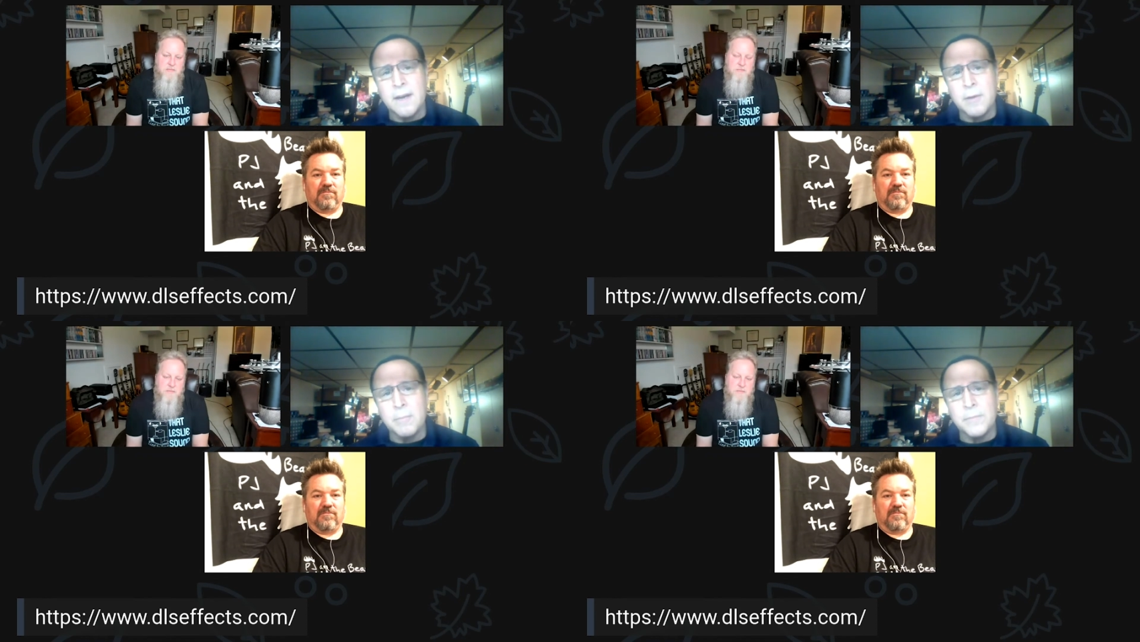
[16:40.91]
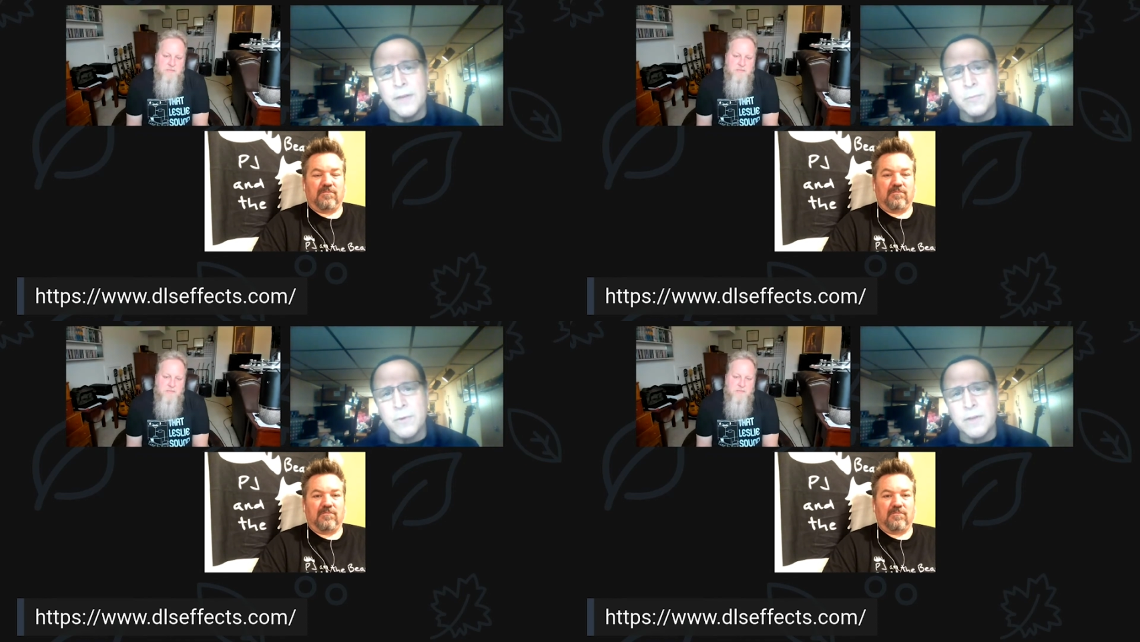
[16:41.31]

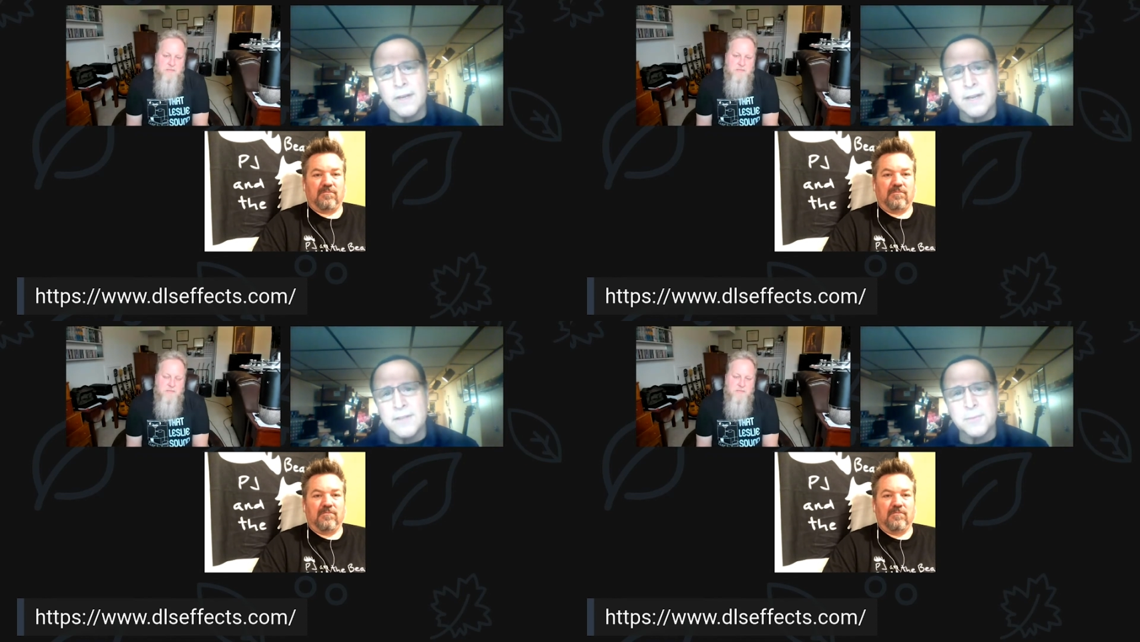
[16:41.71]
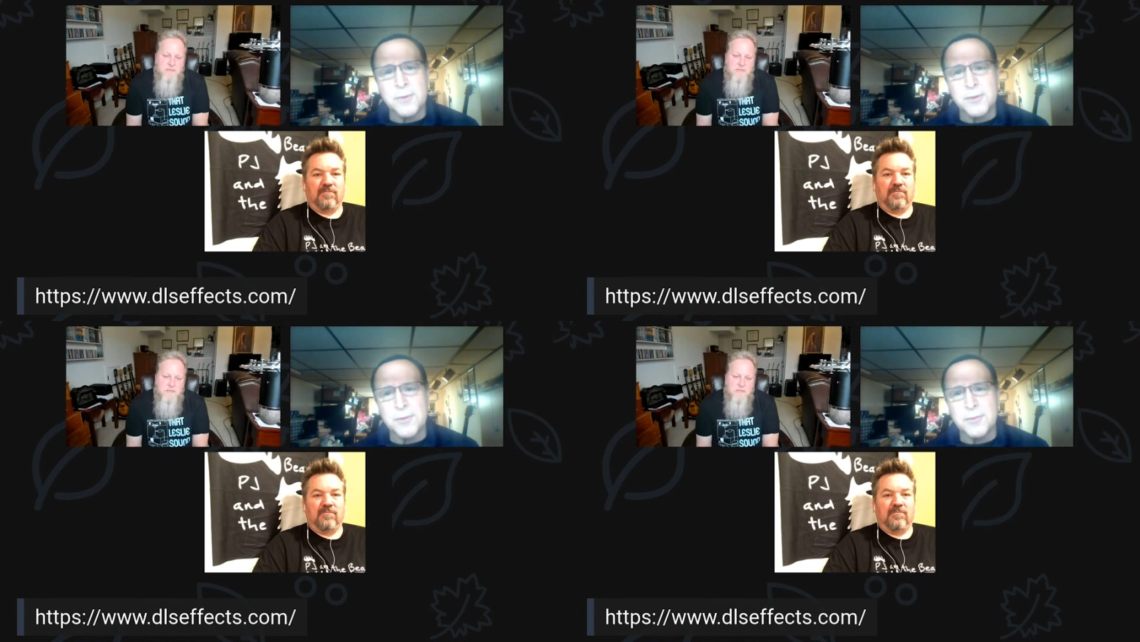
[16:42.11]
Speaker 1: um, and working on
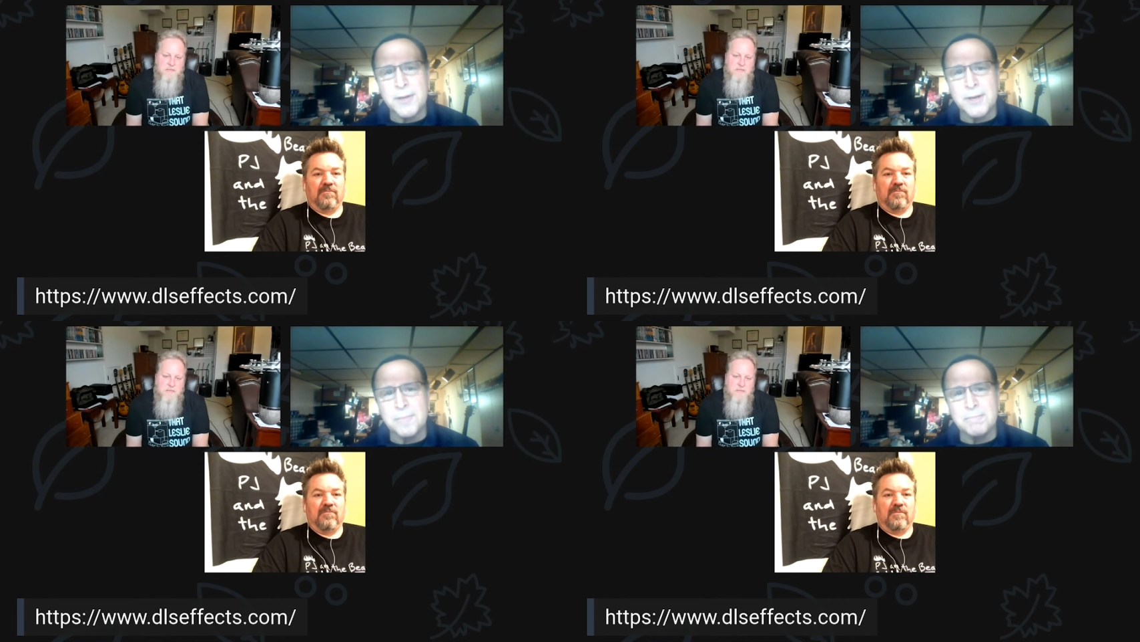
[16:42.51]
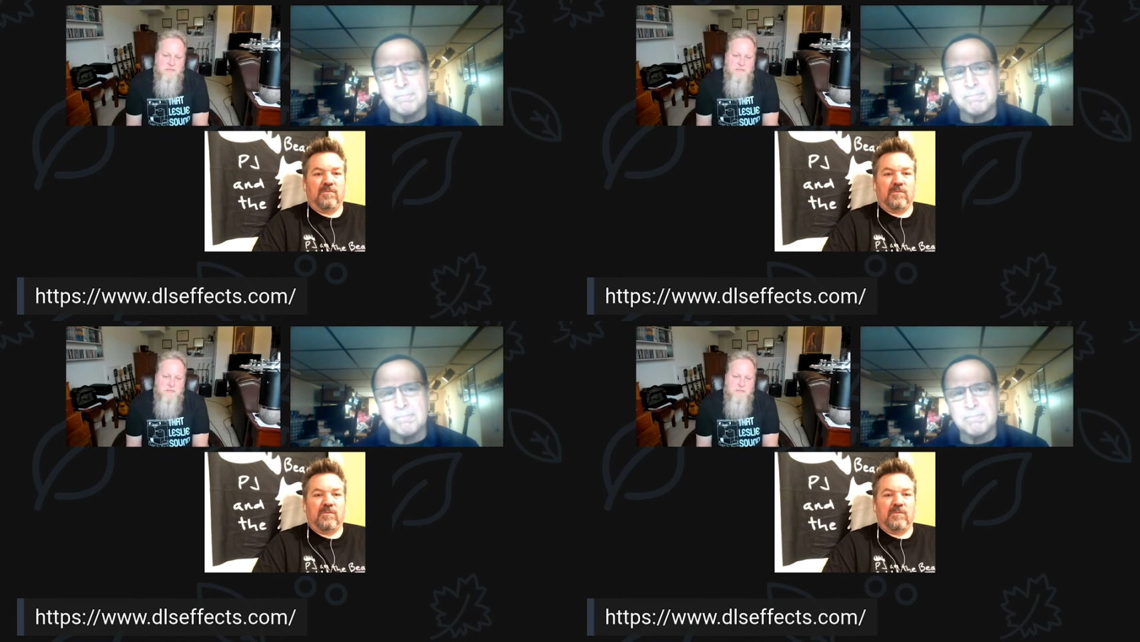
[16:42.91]
some other uh,